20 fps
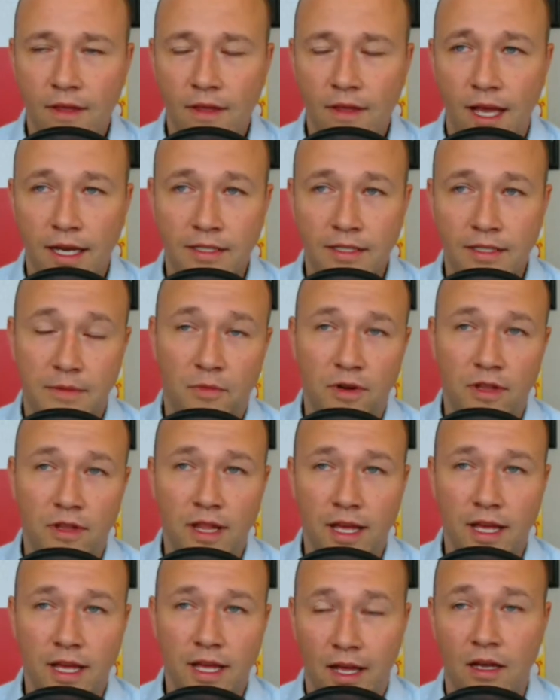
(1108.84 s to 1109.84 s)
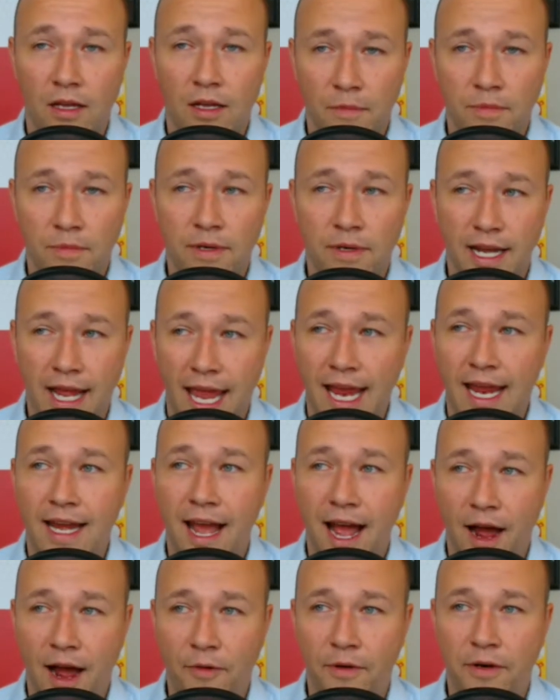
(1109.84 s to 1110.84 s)
Actually, more than that. I put in 8
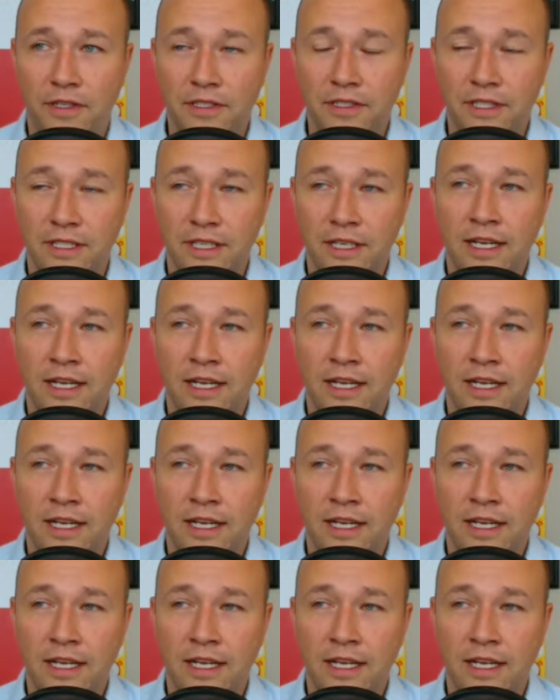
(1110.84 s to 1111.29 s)
hours.